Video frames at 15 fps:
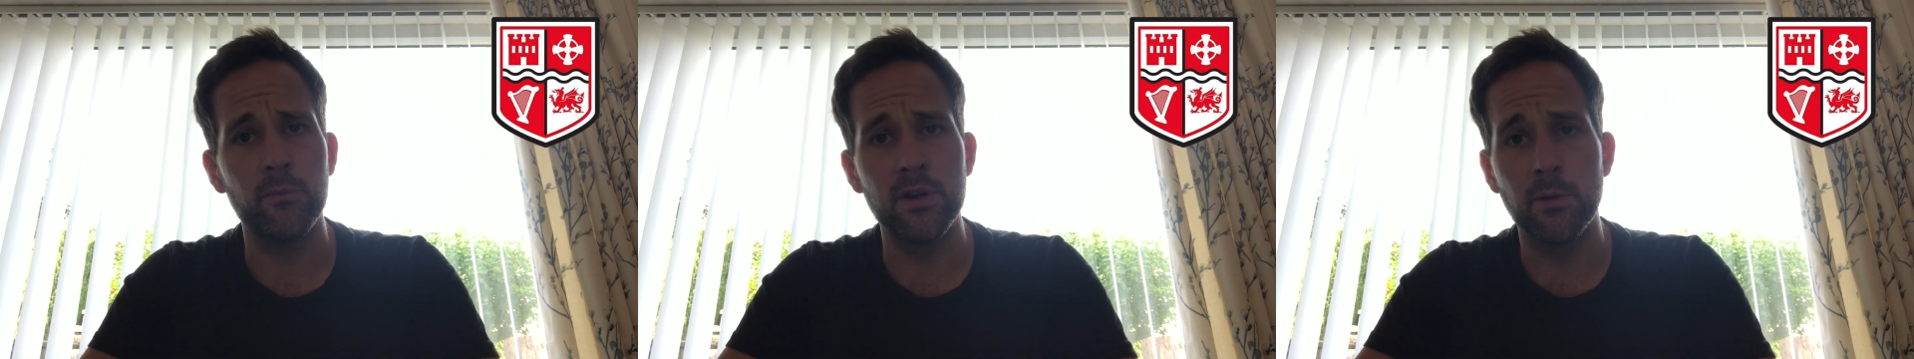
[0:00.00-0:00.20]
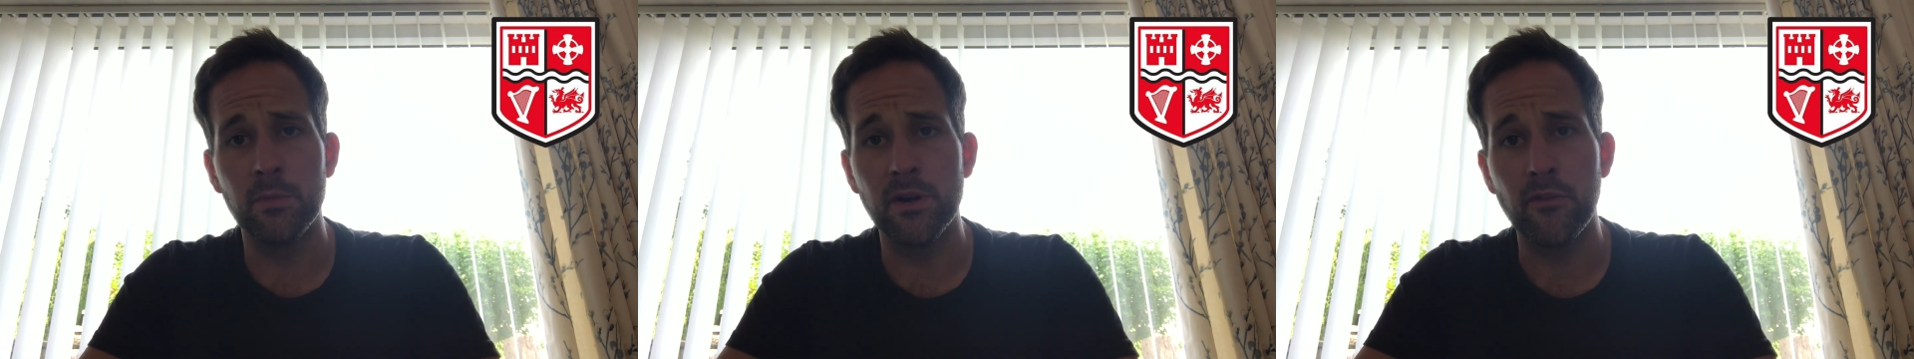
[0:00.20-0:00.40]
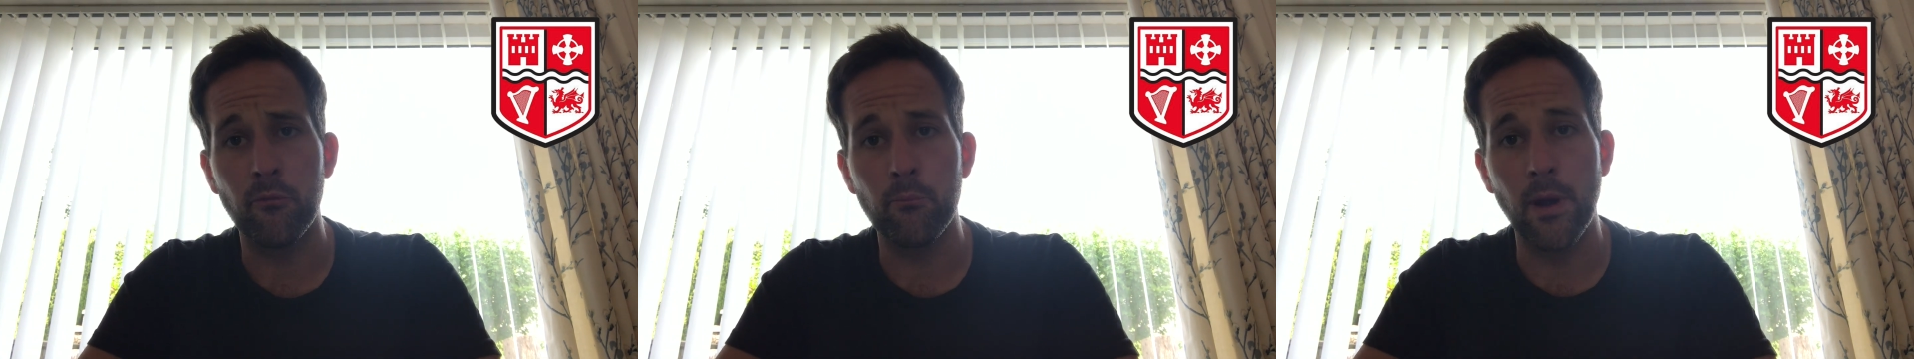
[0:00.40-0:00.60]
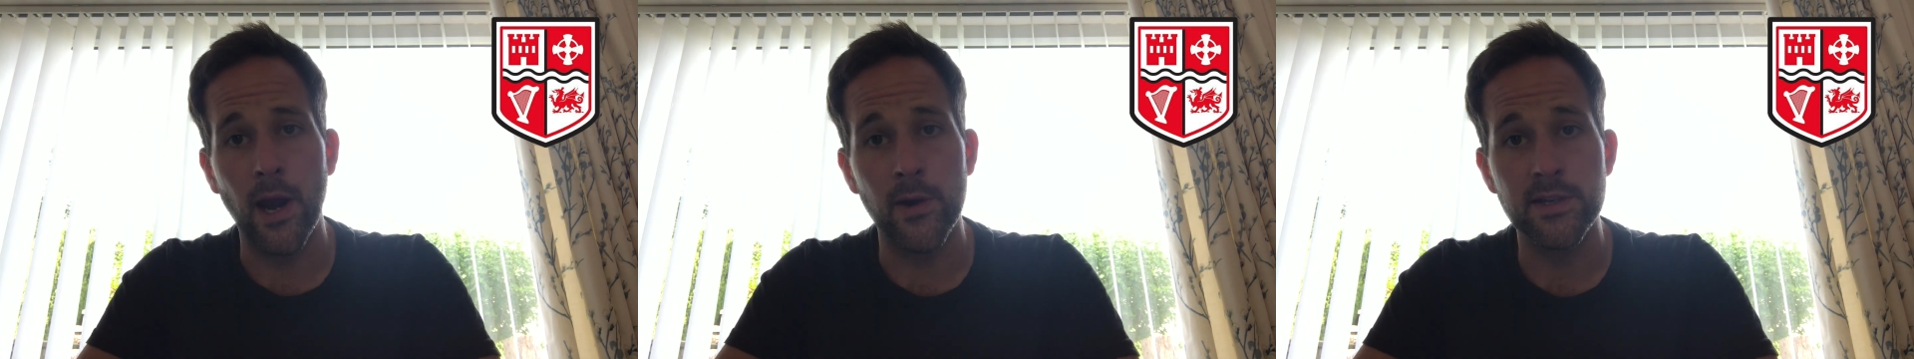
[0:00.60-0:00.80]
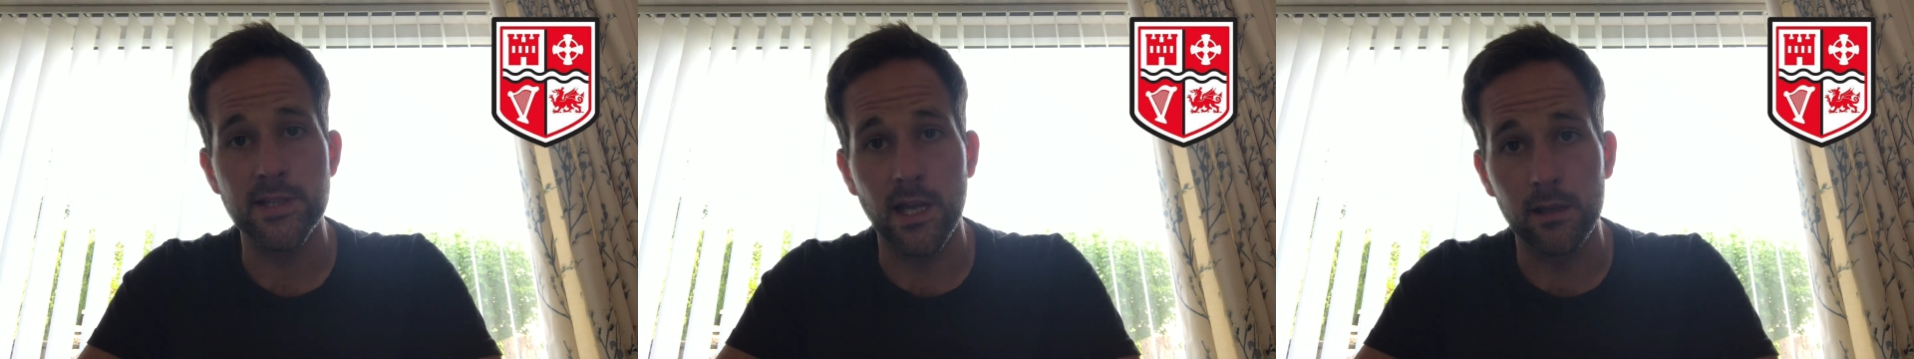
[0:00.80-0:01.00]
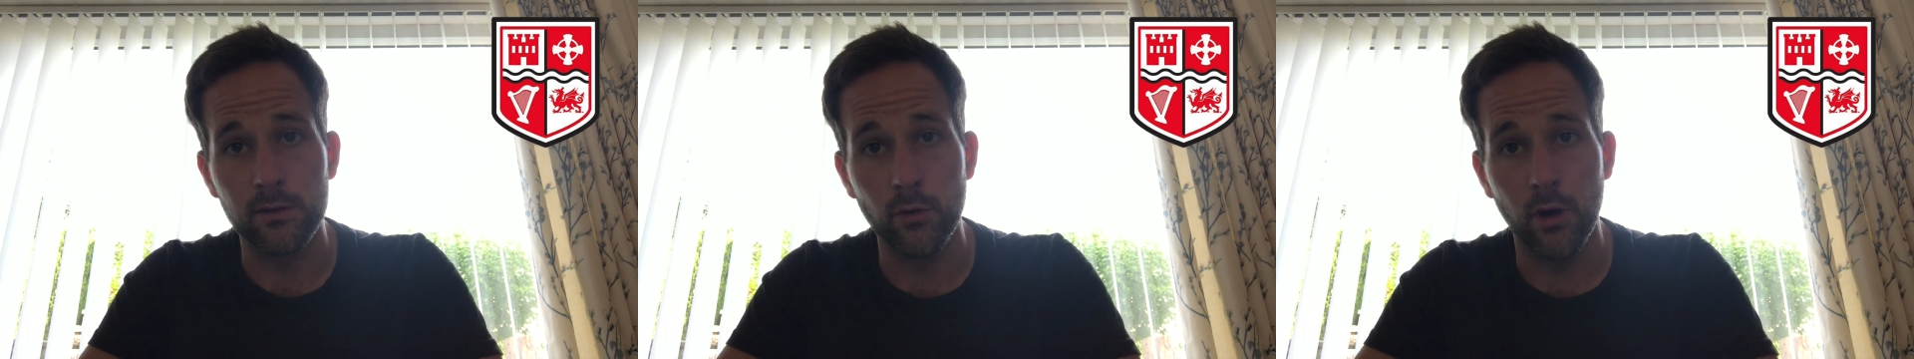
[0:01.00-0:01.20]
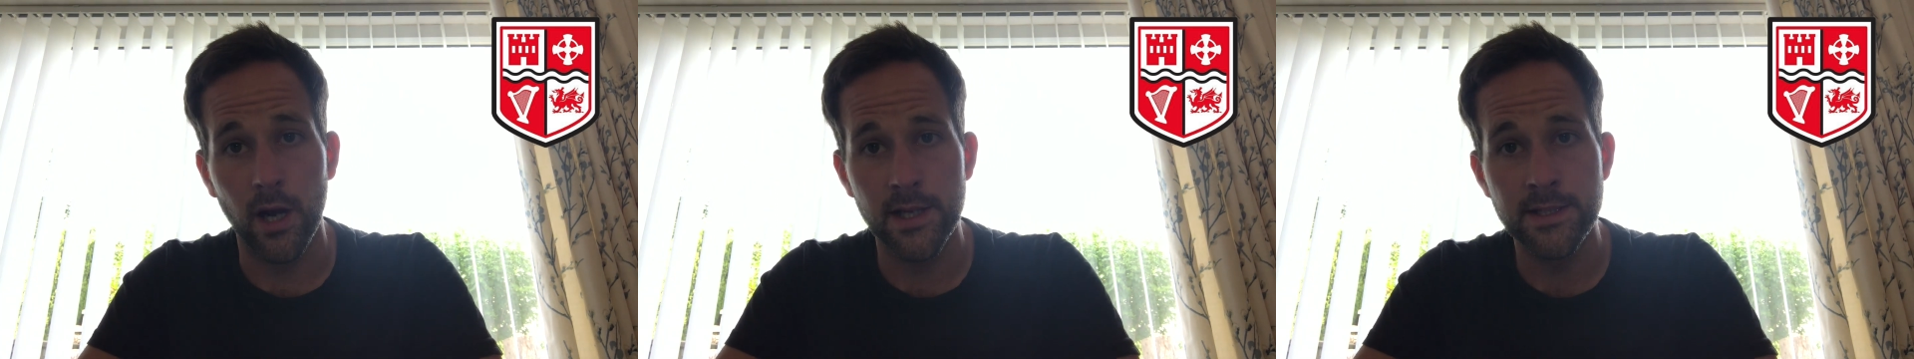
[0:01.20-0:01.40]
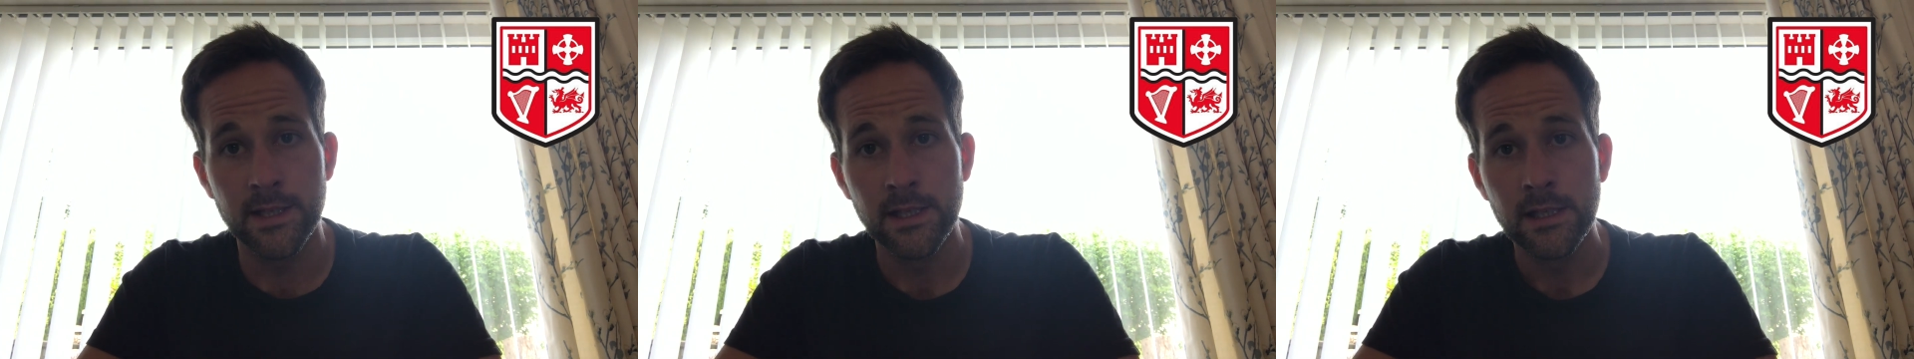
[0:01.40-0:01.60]
number of different parents that I thought
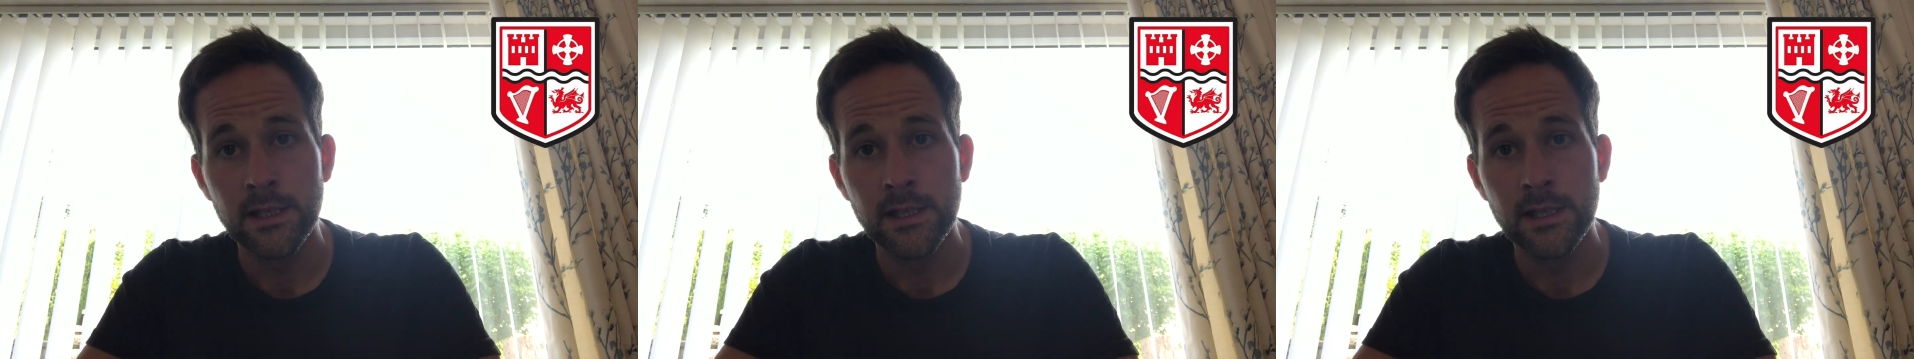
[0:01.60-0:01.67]
I'd